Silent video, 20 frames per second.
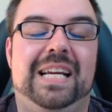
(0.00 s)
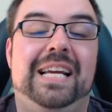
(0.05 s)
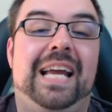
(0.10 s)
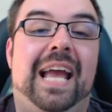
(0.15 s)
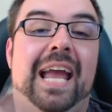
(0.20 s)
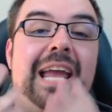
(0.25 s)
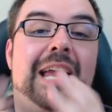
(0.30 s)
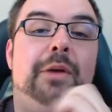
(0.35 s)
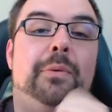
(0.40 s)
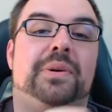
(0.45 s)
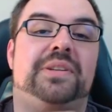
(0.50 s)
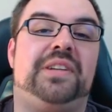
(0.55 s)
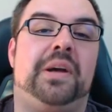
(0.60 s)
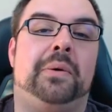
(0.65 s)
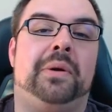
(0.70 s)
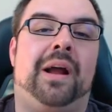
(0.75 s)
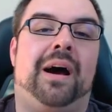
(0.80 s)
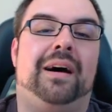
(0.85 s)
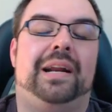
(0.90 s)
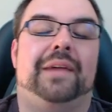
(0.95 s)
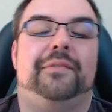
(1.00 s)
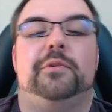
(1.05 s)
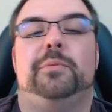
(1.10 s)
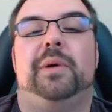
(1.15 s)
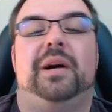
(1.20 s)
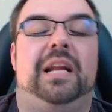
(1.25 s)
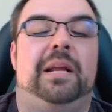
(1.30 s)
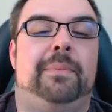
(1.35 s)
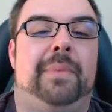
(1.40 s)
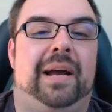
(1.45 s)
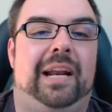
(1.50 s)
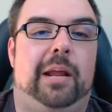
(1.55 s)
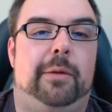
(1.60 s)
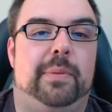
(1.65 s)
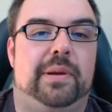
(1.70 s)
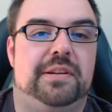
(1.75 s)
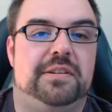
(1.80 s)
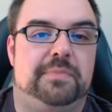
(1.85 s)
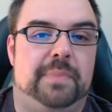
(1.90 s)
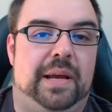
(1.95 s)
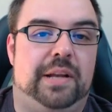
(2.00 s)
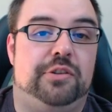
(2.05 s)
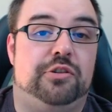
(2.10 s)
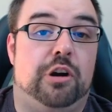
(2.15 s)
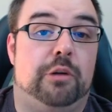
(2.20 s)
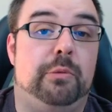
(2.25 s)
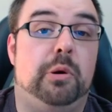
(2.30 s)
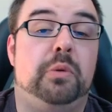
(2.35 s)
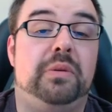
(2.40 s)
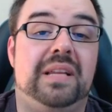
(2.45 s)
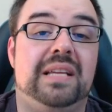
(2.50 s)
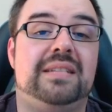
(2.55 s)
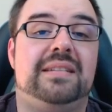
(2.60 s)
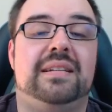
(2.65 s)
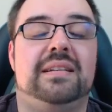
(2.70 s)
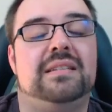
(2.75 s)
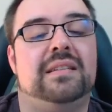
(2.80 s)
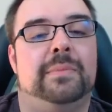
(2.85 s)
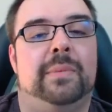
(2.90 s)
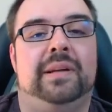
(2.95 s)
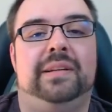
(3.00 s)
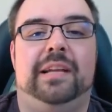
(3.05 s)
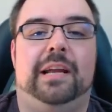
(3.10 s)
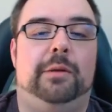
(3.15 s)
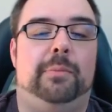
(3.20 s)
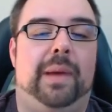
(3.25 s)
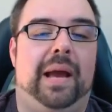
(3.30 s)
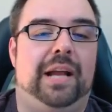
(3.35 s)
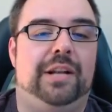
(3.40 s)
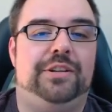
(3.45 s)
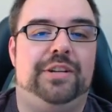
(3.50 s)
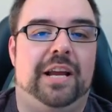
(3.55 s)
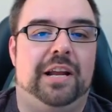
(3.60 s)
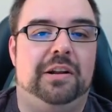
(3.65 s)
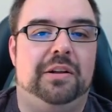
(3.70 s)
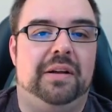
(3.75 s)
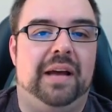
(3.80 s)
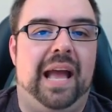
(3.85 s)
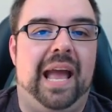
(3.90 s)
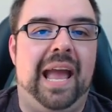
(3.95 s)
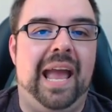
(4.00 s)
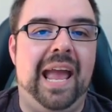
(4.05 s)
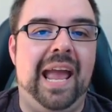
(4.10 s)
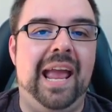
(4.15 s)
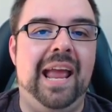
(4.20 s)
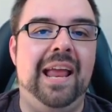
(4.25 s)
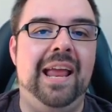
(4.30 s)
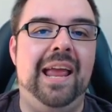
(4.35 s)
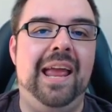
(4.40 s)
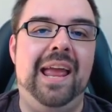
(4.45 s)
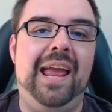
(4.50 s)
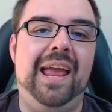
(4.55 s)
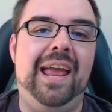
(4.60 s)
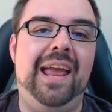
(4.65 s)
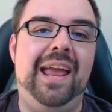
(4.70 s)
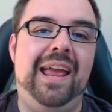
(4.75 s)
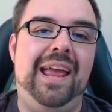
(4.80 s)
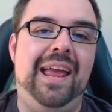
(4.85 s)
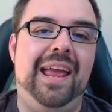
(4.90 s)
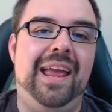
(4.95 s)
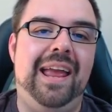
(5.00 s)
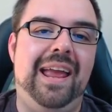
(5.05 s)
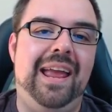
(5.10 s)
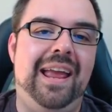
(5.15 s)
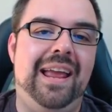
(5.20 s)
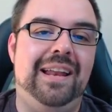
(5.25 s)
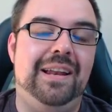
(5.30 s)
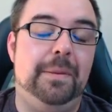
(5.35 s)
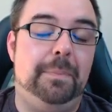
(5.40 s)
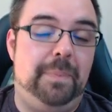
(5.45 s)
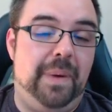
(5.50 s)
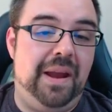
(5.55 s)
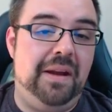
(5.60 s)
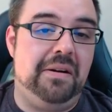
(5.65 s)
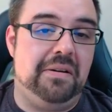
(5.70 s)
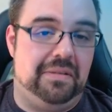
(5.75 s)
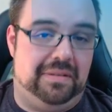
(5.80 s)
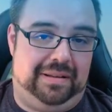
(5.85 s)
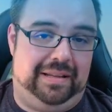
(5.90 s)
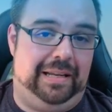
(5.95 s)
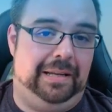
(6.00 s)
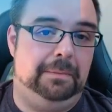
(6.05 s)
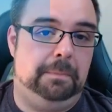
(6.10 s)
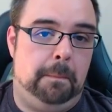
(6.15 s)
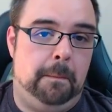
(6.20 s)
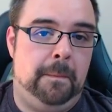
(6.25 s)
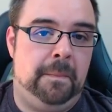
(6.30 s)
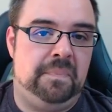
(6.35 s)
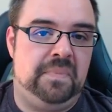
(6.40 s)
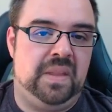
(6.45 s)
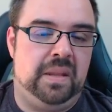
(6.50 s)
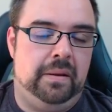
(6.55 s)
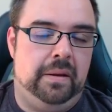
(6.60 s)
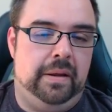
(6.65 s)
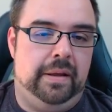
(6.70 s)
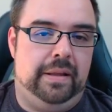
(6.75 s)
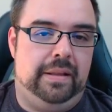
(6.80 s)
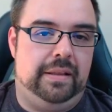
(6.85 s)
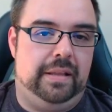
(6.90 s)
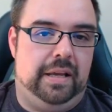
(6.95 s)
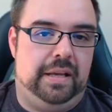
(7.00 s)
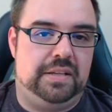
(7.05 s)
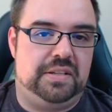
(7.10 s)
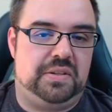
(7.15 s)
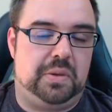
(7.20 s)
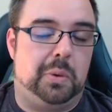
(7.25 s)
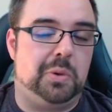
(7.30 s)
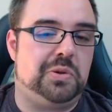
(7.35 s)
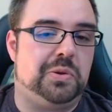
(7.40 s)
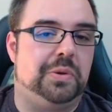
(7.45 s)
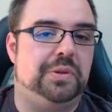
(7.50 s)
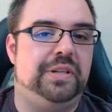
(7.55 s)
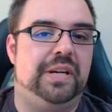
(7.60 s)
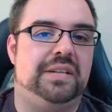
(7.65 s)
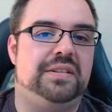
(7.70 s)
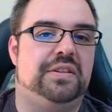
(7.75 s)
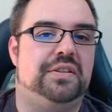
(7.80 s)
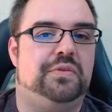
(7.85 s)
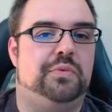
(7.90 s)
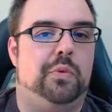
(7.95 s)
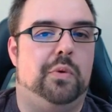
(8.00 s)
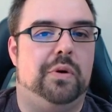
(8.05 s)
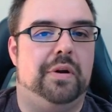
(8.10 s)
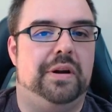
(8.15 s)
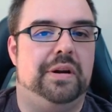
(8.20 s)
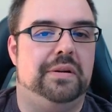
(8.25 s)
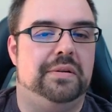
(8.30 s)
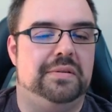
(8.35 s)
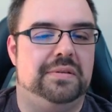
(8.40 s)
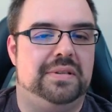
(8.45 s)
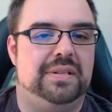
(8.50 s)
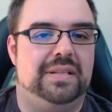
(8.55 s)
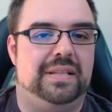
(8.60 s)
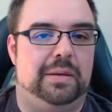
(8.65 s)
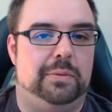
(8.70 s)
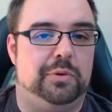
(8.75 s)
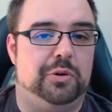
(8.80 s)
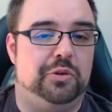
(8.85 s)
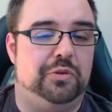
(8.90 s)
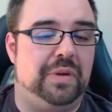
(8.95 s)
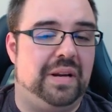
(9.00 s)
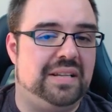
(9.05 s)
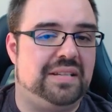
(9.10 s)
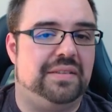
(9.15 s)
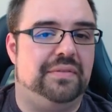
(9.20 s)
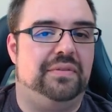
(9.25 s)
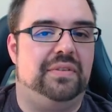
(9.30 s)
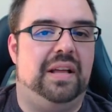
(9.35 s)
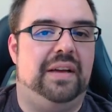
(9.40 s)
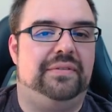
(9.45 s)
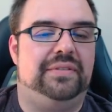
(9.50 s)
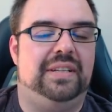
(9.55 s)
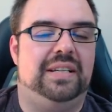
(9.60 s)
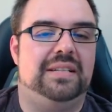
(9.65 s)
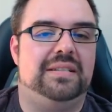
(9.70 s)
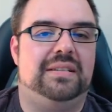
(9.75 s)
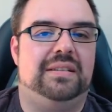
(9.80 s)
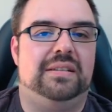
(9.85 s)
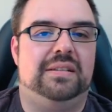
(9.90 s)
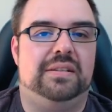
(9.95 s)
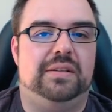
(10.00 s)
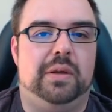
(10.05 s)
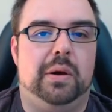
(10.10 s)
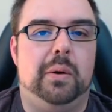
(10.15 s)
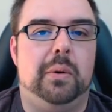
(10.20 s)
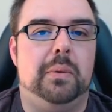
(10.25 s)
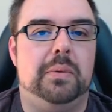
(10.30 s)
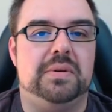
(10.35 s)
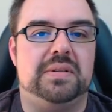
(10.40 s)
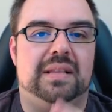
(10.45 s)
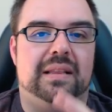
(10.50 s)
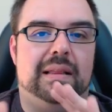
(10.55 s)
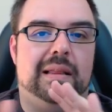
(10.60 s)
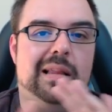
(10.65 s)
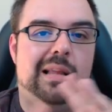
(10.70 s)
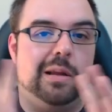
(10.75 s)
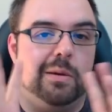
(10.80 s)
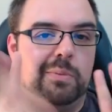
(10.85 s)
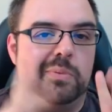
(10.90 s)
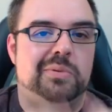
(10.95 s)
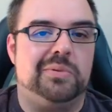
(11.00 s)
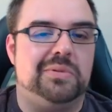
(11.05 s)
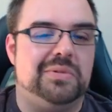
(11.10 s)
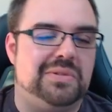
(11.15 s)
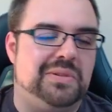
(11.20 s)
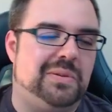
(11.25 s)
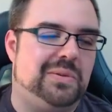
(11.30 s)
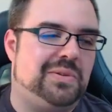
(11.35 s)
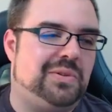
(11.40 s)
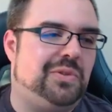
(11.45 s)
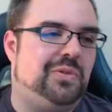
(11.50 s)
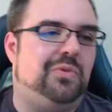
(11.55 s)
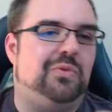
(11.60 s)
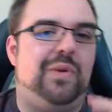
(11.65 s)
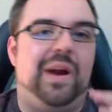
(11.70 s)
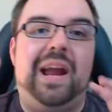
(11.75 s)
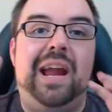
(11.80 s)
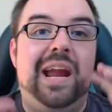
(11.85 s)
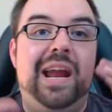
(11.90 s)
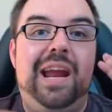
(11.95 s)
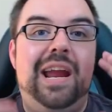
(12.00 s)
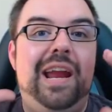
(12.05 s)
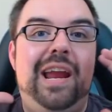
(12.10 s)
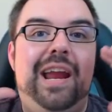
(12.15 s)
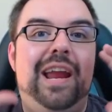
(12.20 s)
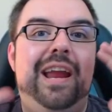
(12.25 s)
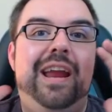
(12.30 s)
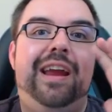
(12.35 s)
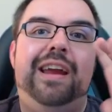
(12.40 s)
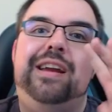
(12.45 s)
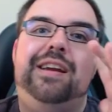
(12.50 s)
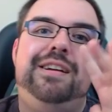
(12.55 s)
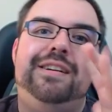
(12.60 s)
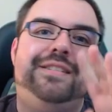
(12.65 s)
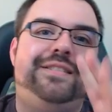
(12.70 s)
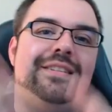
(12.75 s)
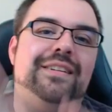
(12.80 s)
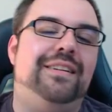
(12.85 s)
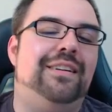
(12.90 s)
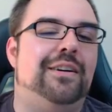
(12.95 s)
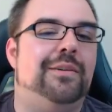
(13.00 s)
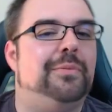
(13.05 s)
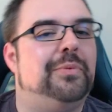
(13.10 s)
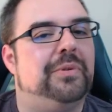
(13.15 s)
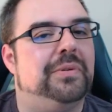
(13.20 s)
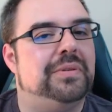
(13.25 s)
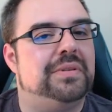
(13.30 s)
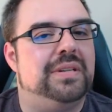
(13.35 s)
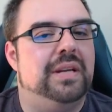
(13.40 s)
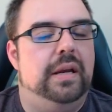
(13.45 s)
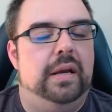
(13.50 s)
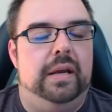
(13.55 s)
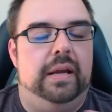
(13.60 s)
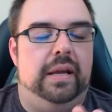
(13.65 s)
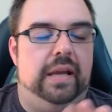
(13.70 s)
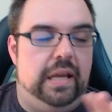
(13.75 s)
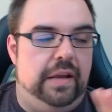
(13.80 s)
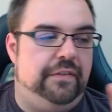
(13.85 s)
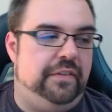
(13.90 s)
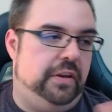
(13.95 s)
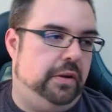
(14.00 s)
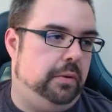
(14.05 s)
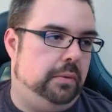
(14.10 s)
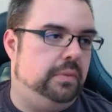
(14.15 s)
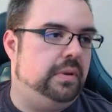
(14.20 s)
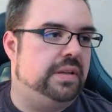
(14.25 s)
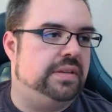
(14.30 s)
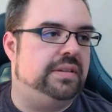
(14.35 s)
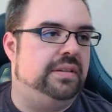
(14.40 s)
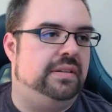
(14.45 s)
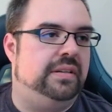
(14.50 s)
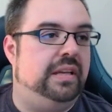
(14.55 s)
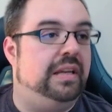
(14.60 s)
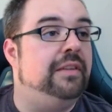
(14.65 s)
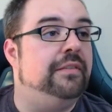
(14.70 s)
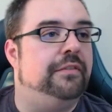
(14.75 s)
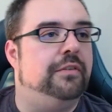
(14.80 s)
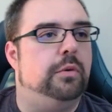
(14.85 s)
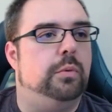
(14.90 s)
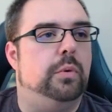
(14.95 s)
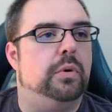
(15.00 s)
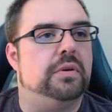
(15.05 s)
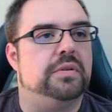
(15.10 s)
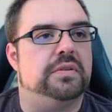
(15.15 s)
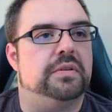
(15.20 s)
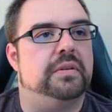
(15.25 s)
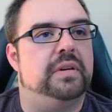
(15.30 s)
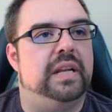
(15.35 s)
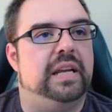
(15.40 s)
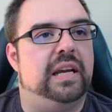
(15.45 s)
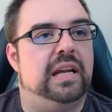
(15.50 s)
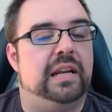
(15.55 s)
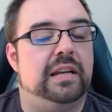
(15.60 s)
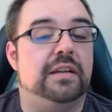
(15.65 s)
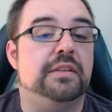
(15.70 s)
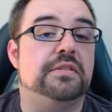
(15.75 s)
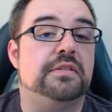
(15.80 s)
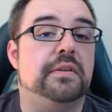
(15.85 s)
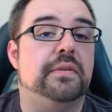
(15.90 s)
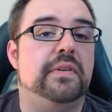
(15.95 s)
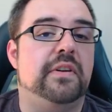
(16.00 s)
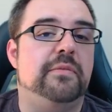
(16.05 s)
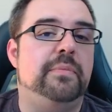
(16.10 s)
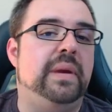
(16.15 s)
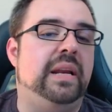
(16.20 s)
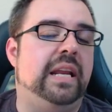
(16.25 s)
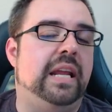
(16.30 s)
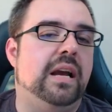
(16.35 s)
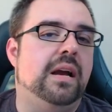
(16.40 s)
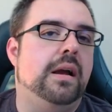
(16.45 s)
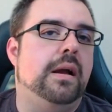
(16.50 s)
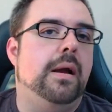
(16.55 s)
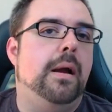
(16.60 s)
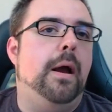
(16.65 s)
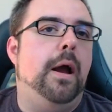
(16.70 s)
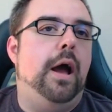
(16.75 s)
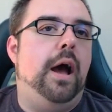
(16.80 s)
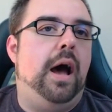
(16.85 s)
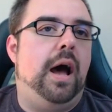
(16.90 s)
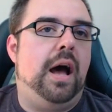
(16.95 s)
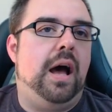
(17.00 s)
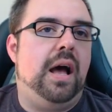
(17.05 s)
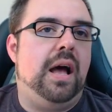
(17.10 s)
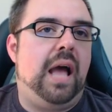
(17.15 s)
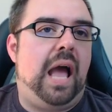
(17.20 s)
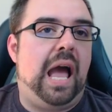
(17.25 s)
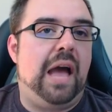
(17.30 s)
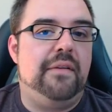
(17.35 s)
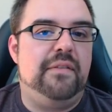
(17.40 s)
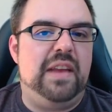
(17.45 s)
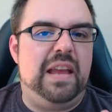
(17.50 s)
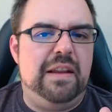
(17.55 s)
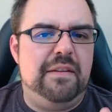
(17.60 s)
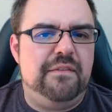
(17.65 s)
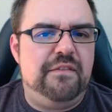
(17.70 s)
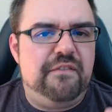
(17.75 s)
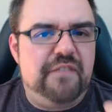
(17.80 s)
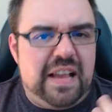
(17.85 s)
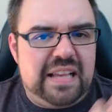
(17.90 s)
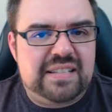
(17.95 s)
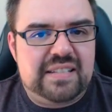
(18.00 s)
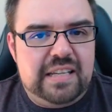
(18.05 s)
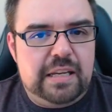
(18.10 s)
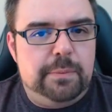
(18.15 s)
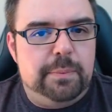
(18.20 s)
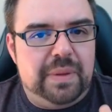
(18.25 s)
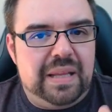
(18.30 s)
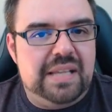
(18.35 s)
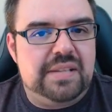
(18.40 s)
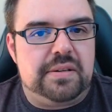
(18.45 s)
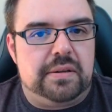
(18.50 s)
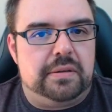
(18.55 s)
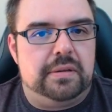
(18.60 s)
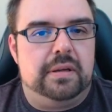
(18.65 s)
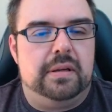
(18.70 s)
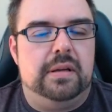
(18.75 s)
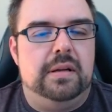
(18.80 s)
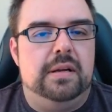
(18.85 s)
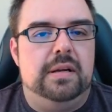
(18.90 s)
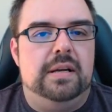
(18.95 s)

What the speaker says: Hey, what's going on, everybody? My name is Matt Jarbo. This is the Mundane Matt channel, and apparently, the social justice warriors, the regressive leftists, those liberals, those crazy liberals, if you listen to InfoWars or any kind of conservative media, have infested Blizzard.